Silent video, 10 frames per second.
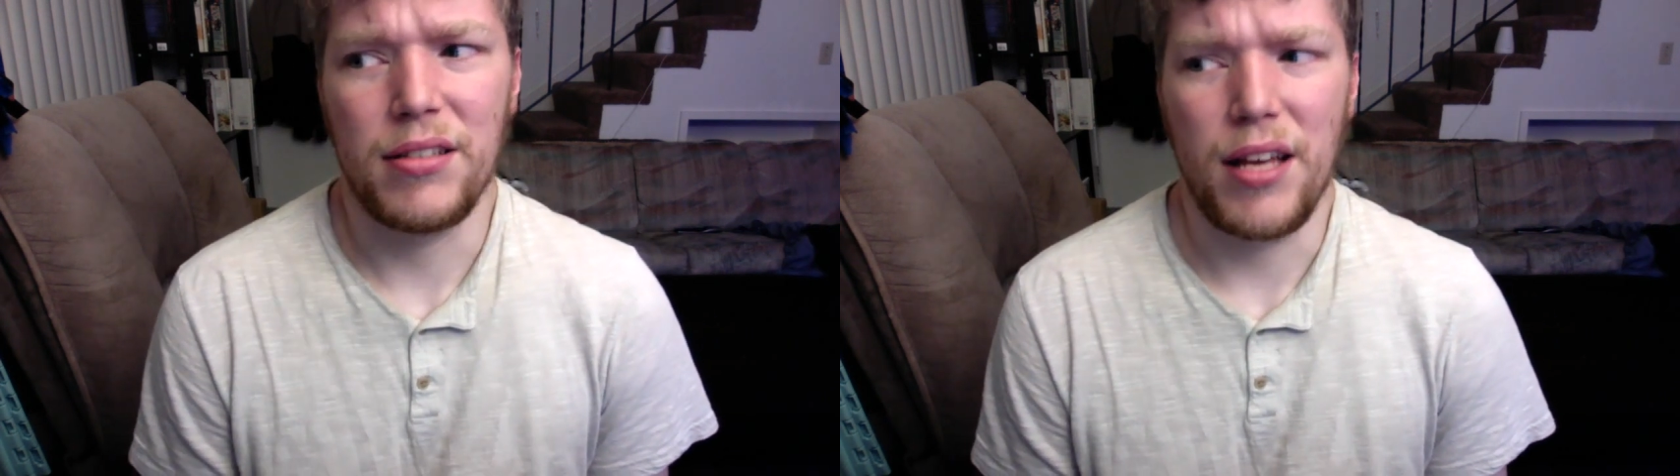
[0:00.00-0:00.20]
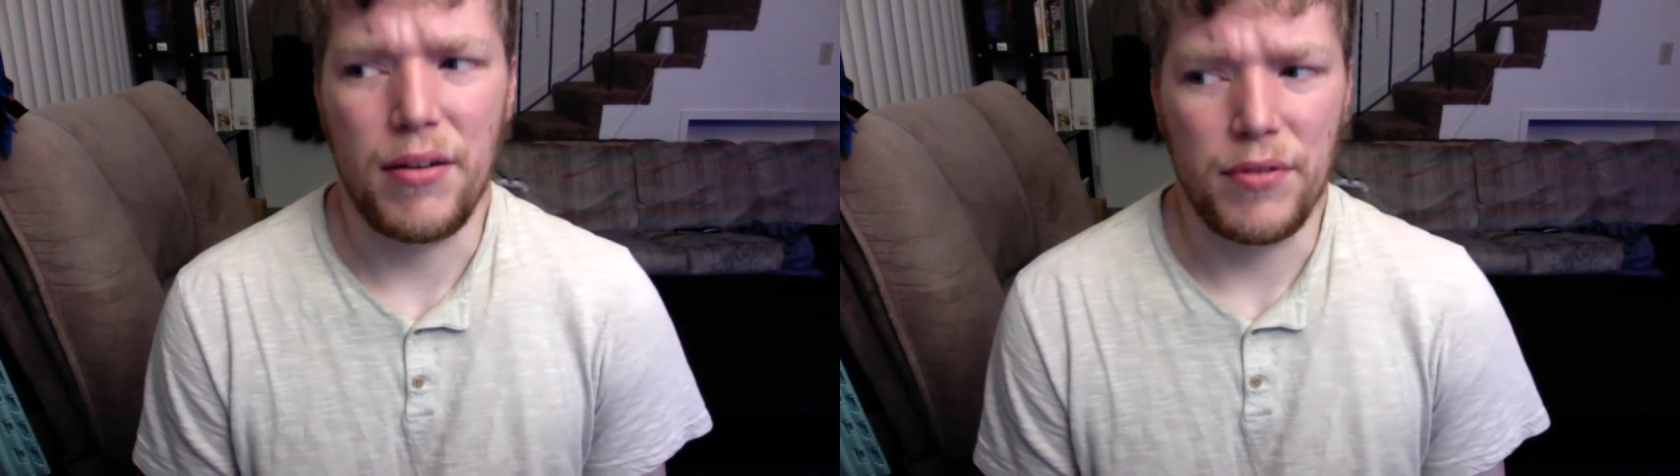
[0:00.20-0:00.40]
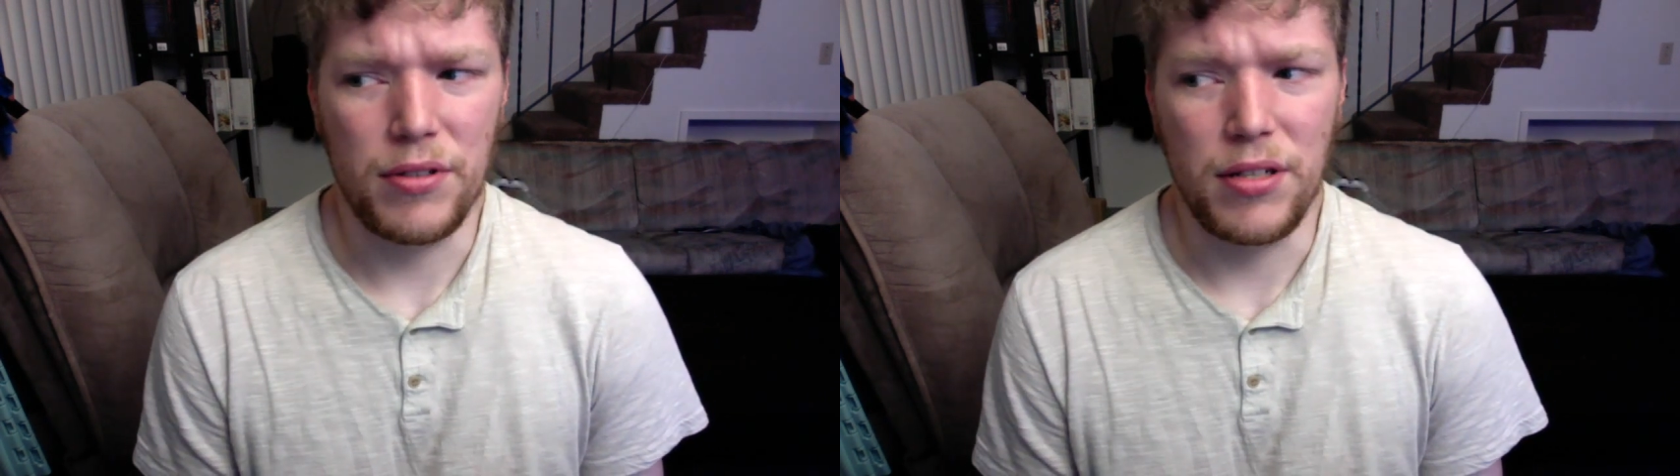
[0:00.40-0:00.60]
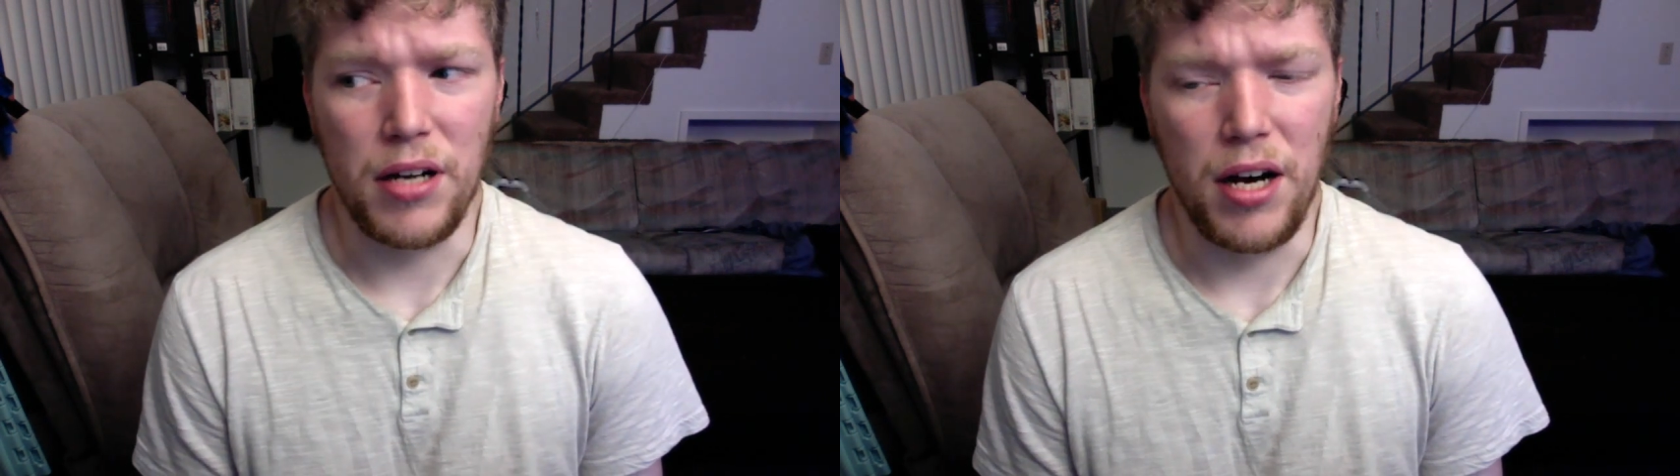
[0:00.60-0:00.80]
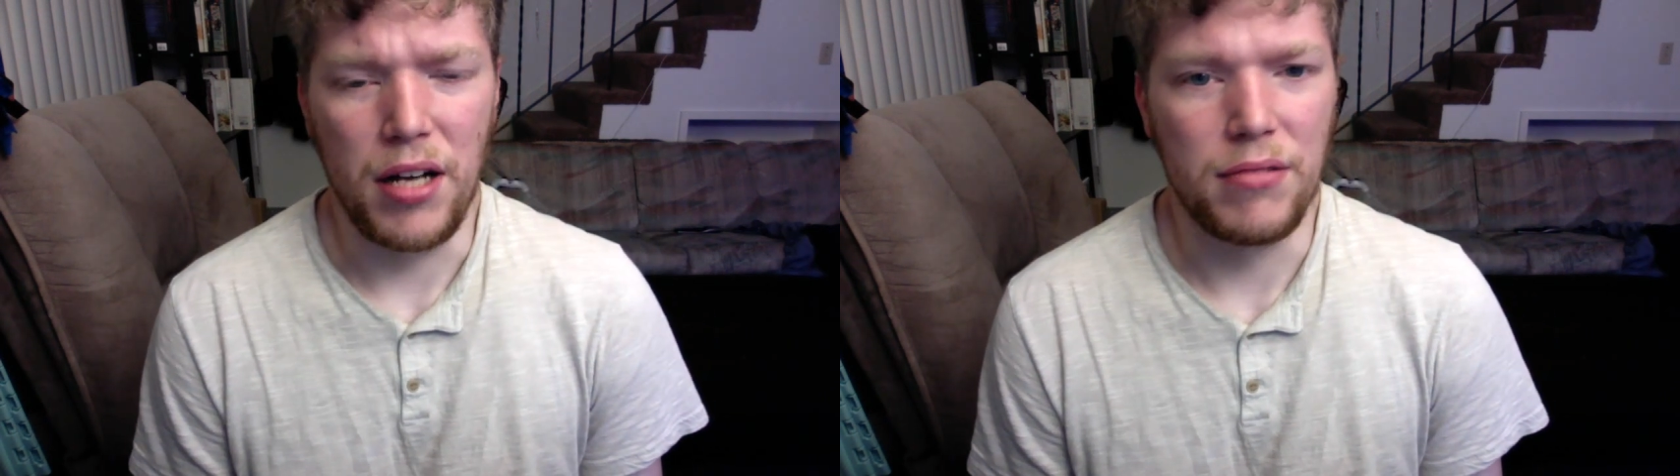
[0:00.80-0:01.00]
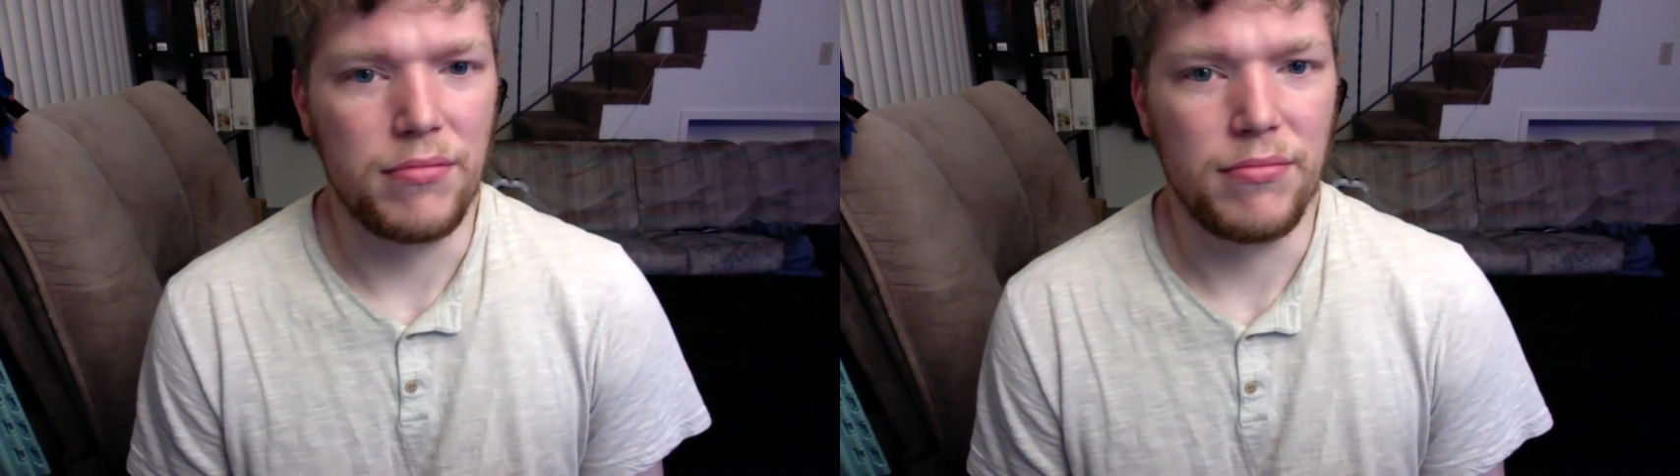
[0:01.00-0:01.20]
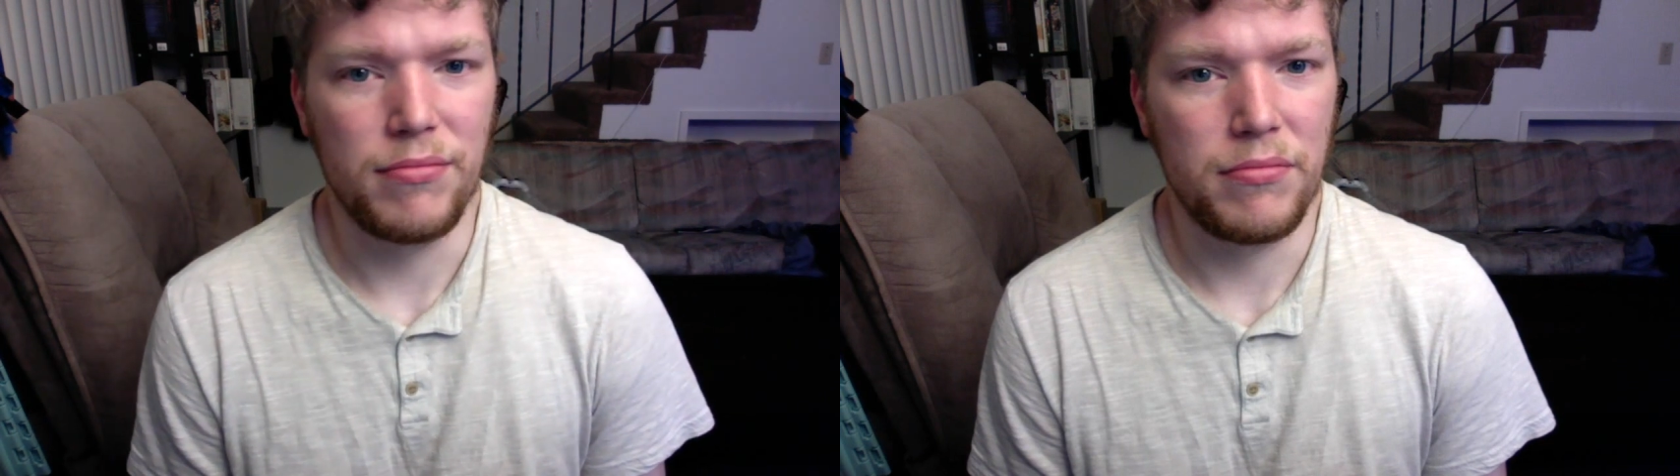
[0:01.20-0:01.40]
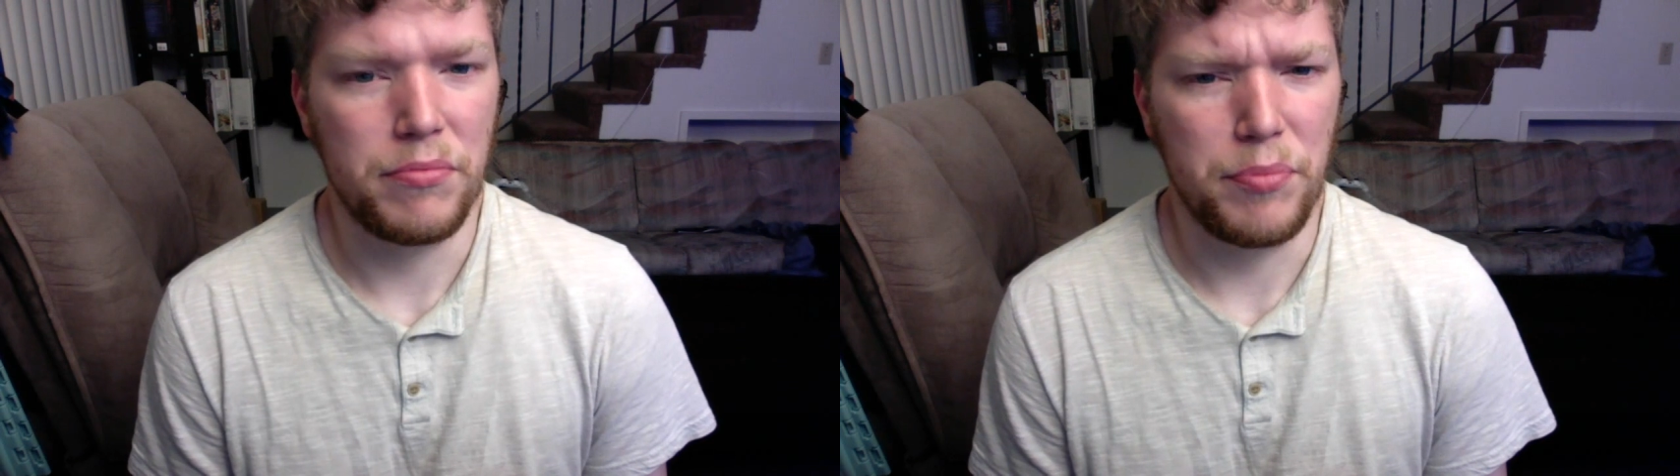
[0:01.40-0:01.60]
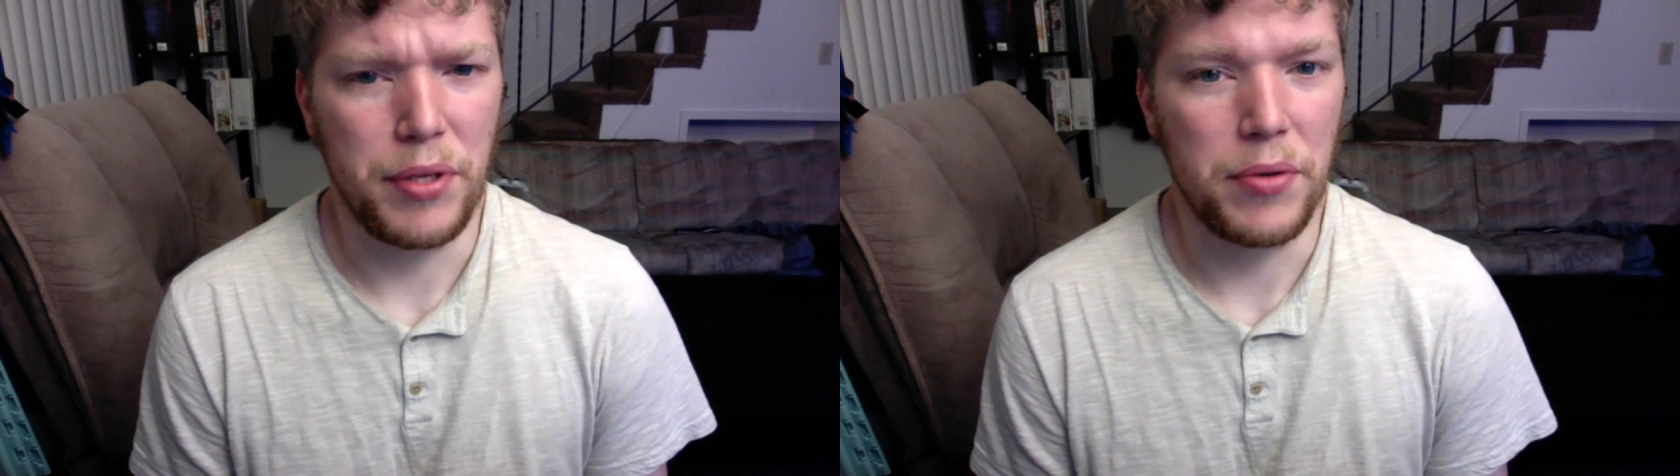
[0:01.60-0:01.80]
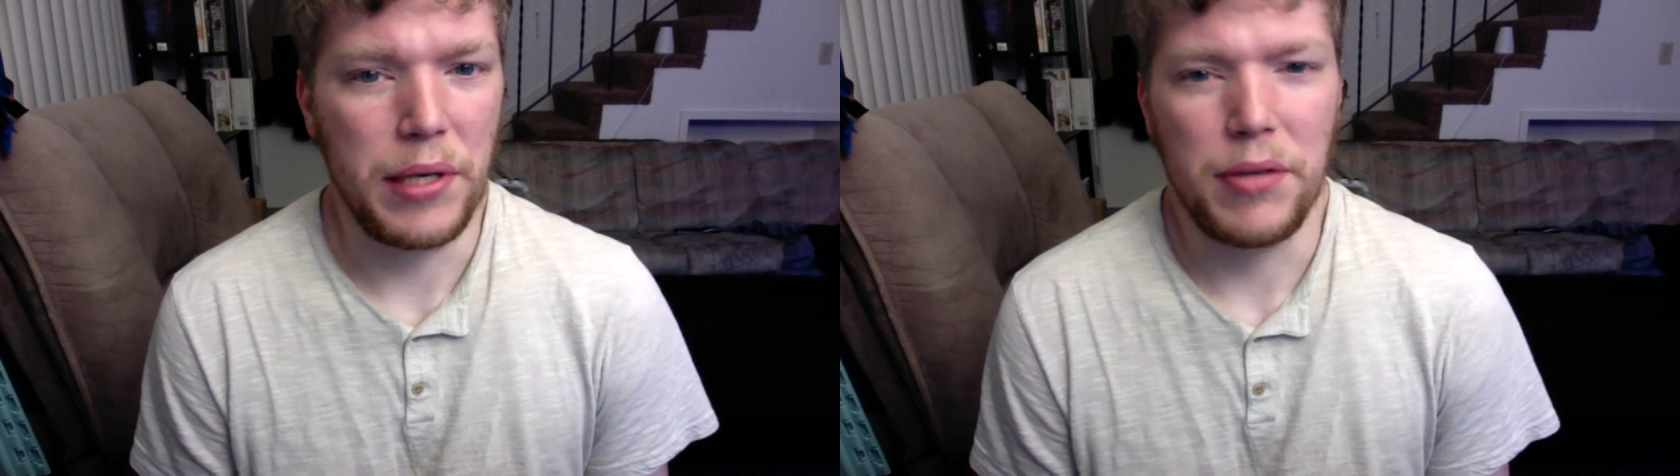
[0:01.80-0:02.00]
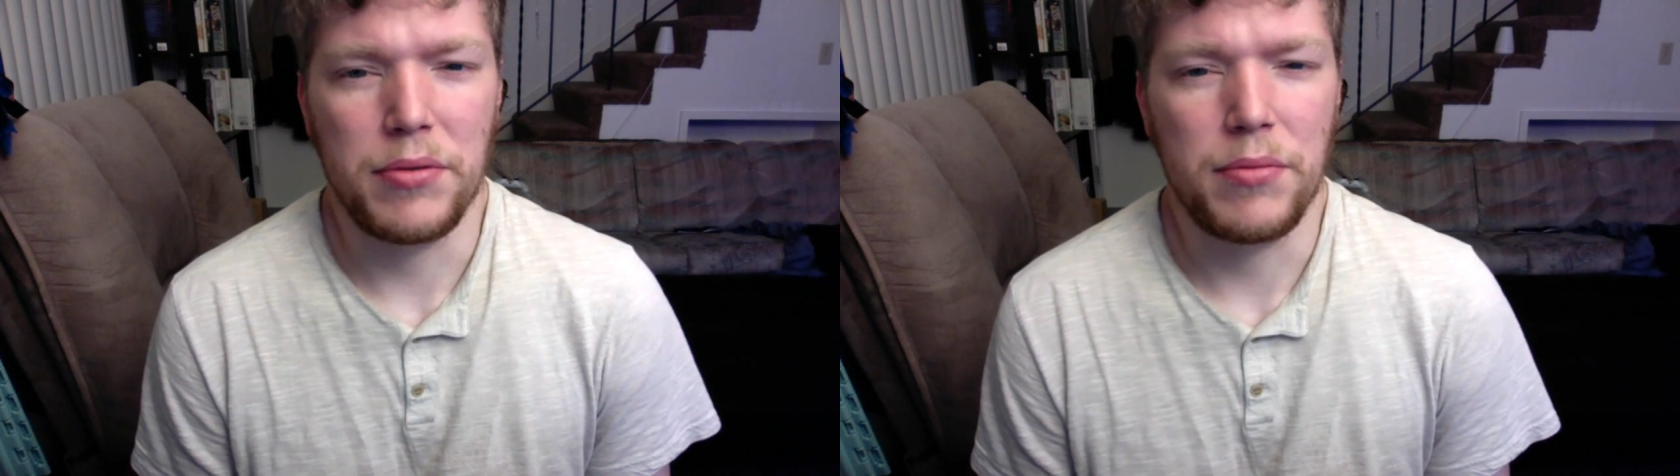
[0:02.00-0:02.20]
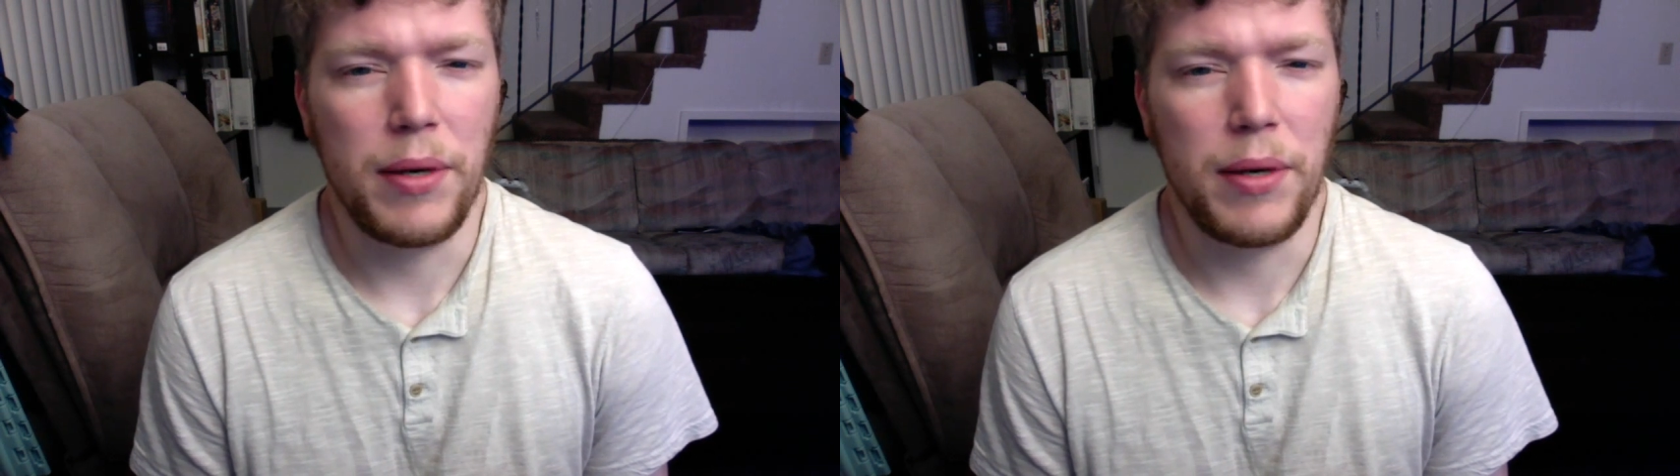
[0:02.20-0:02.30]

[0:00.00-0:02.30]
ever not be around